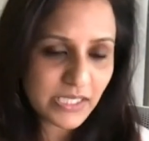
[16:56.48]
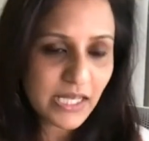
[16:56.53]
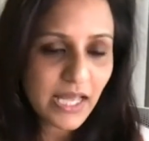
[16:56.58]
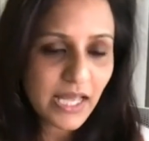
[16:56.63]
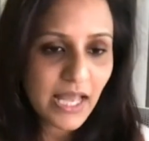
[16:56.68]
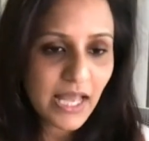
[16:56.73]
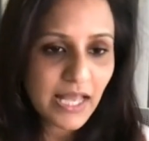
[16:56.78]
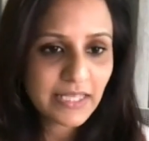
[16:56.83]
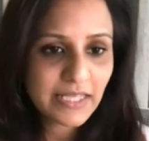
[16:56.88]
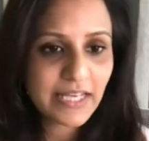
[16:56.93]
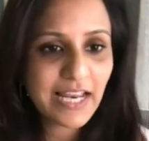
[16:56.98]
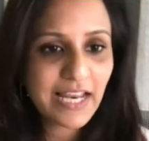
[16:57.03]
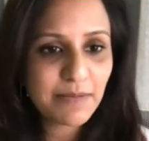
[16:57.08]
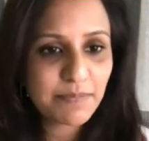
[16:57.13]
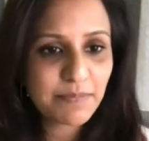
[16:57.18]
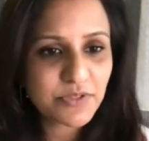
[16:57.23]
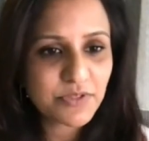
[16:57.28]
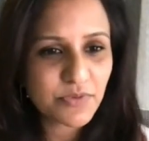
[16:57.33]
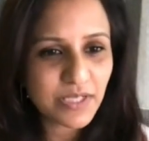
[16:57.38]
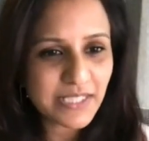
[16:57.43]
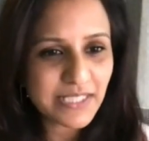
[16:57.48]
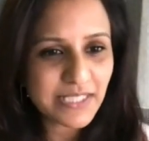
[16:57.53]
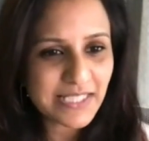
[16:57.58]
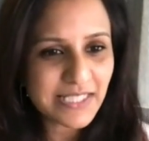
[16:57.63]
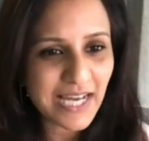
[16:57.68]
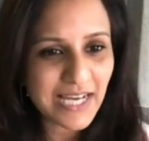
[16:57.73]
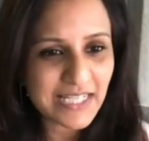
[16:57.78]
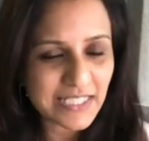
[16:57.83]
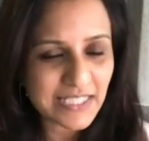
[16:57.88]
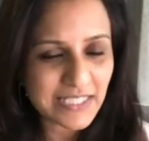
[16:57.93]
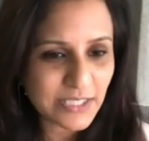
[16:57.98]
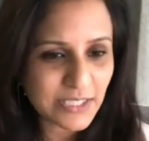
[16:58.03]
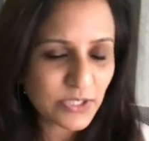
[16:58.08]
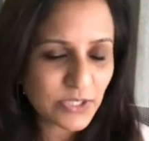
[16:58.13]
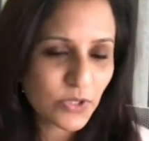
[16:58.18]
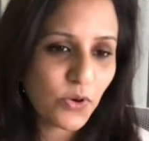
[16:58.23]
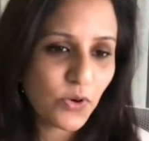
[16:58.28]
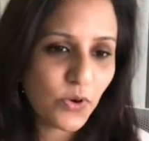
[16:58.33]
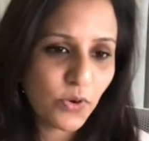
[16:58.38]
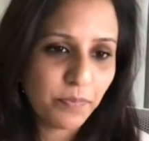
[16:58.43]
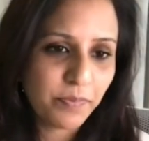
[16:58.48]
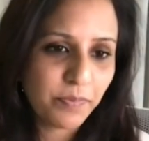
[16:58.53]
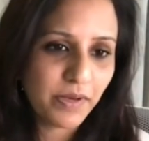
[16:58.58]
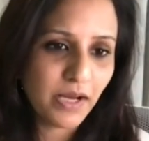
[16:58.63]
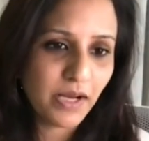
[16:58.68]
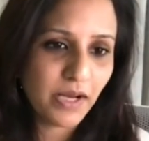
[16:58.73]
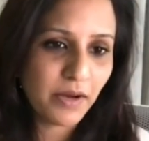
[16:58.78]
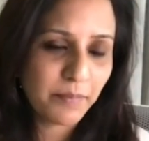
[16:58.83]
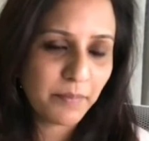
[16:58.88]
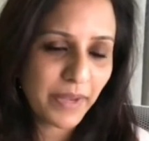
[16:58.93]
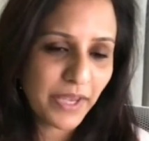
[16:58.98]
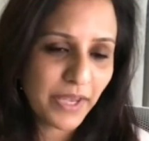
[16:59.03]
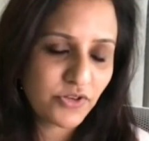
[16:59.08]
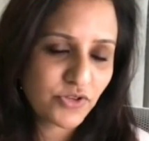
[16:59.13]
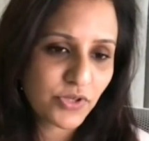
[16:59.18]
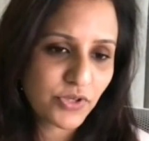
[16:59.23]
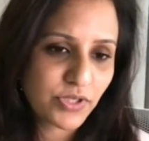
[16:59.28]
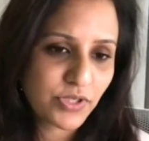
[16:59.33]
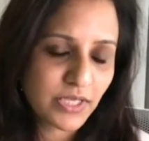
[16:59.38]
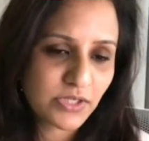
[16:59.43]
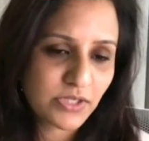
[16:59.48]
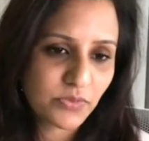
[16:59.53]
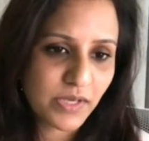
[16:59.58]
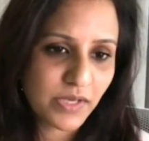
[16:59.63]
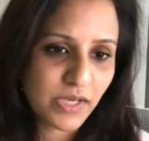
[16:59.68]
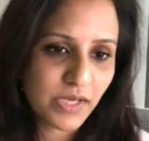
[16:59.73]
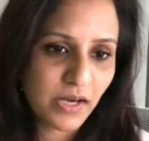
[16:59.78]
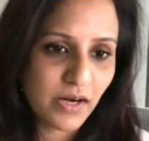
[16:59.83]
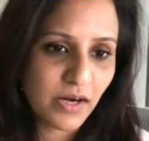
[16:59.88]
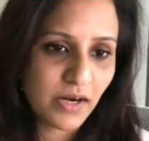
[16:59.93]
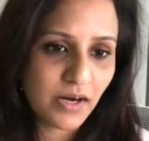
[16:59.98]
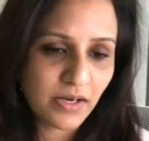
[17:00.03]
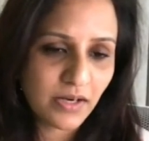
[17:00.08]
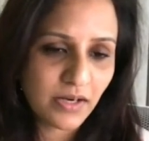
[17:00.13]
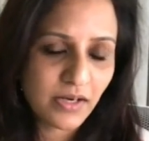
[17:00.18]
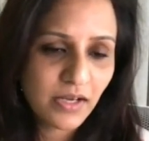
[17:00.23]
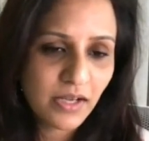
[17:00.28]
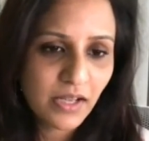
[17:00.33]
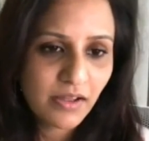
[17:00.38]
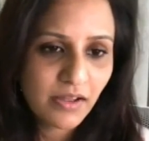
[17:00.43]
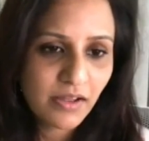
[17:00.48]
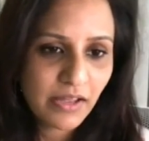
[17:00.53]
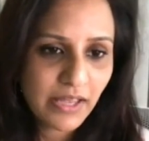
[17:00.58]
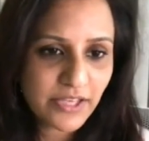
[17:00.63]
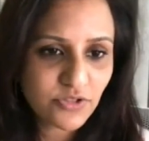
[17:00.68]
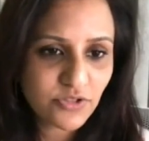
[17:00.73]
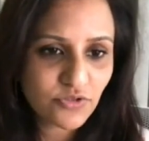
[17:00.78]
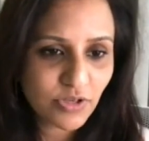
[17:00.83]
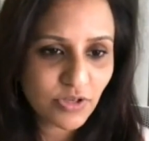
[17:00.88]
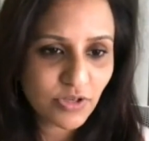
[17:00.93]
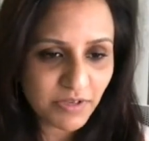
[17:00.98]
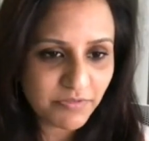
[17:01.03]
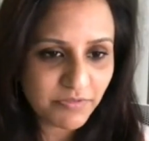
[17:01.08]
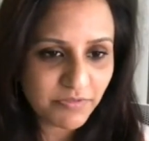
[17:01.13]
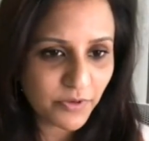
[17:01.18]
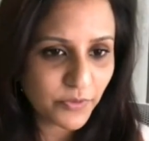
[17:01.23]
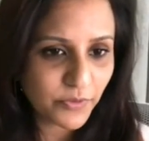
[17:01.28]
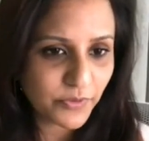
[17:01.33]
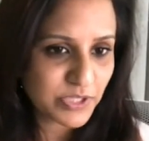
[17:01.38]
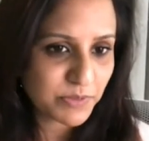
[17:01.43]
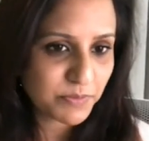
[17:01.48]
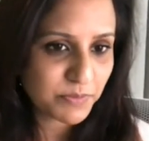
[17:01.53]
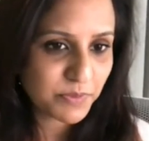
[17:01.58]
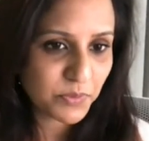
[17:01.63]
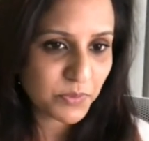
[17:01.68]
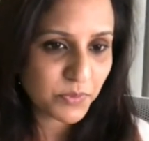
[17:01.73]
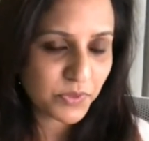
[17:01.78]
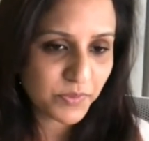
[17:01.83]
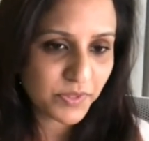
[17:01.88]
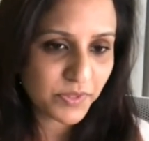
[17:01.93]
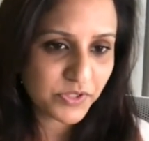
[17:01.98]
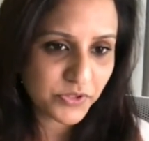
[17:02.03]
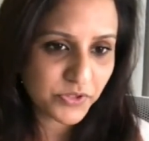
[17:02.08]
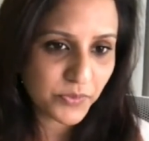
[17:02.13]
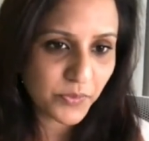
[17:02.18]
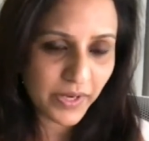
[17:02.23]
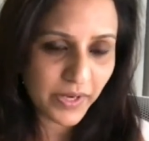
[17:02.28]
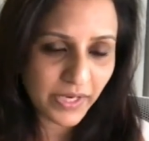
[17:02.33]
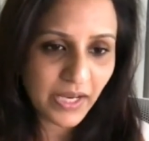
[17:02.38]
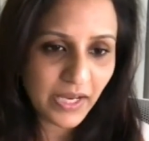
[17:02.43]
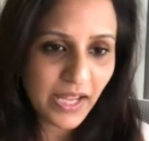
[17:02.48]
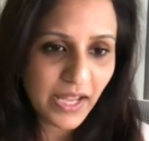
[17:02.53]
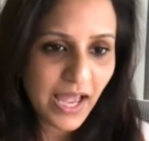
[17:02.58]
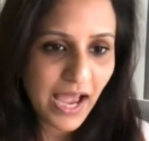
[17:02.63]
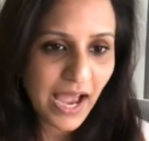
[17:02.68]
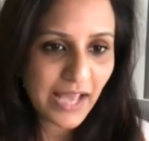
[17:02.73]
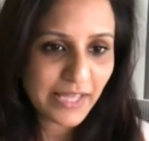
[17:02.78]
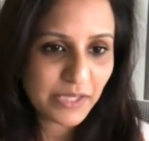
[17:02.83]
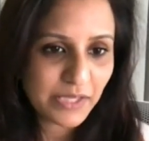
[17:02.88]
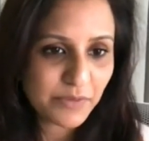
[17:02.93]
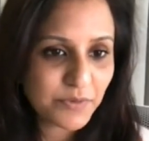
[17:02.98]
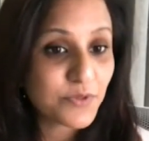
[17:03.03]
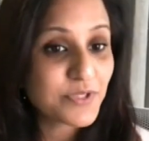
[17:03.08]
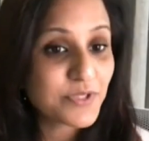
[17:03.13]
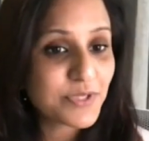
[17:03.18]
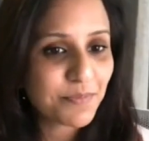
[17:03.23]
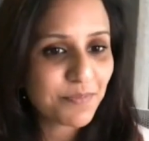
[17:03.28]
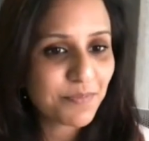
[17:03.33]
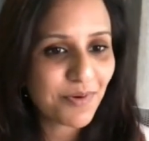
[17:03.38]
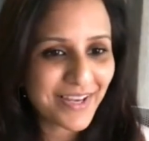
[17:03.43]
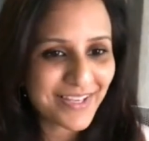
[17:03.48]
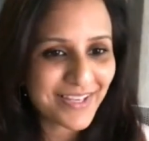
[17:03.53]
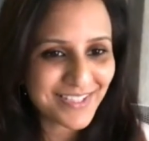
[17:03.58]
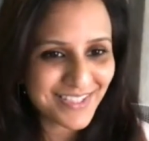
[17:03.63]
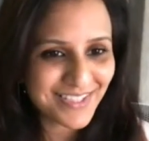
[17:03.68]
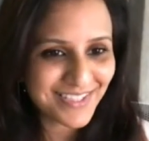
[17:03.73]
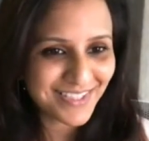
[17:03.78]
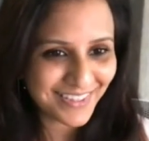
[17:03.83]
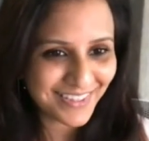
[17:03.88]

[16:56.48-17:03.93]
that helped us really tighten the scope, make sure that we are extremely focused about what we're doing, and there were no surprises at the